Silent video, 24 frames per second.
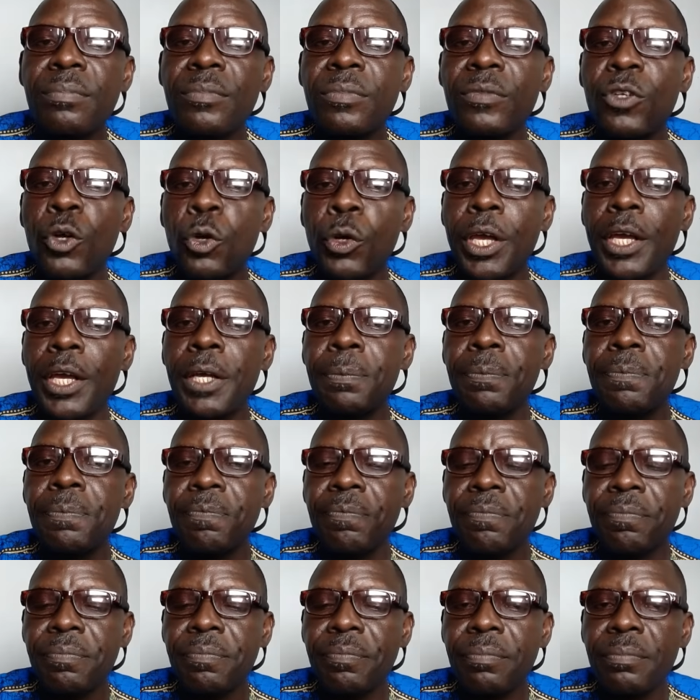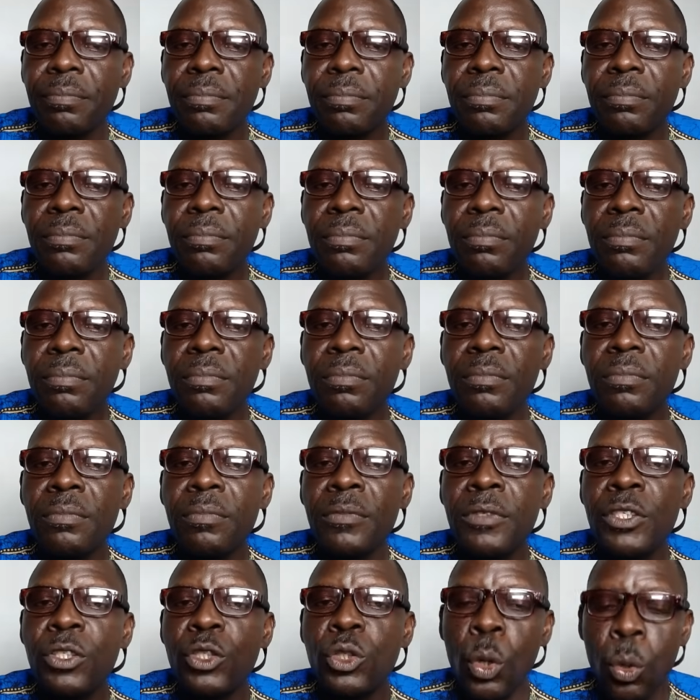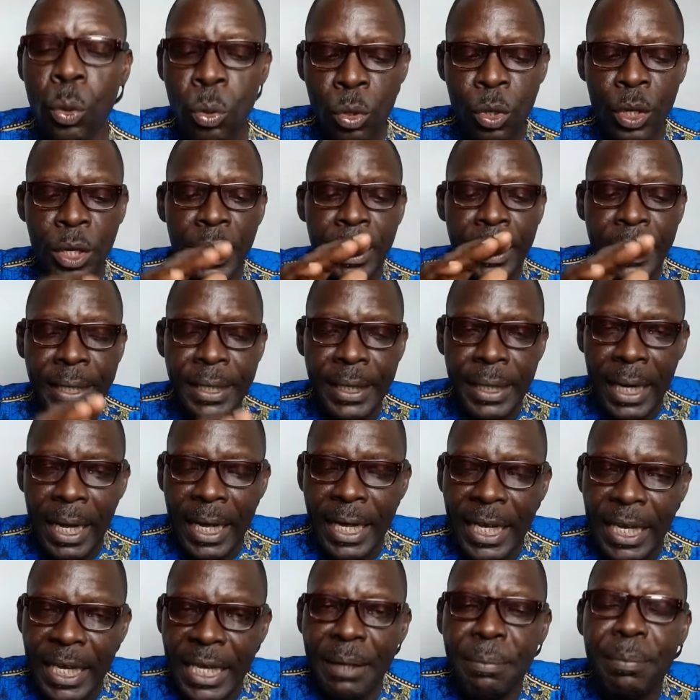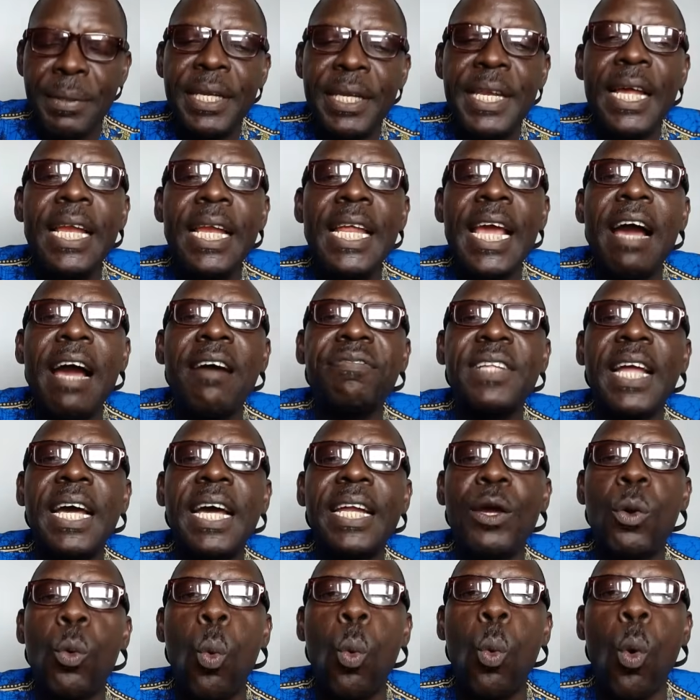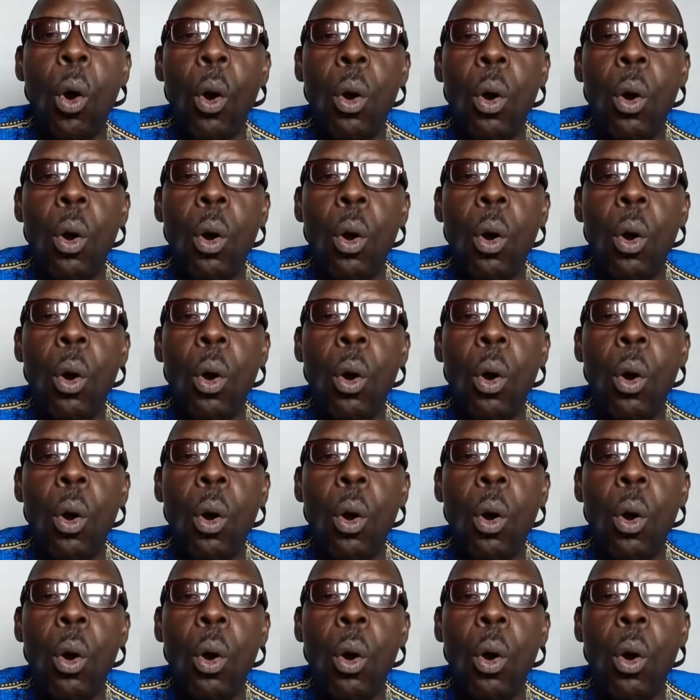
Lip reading: Okay? So, immediately after the war,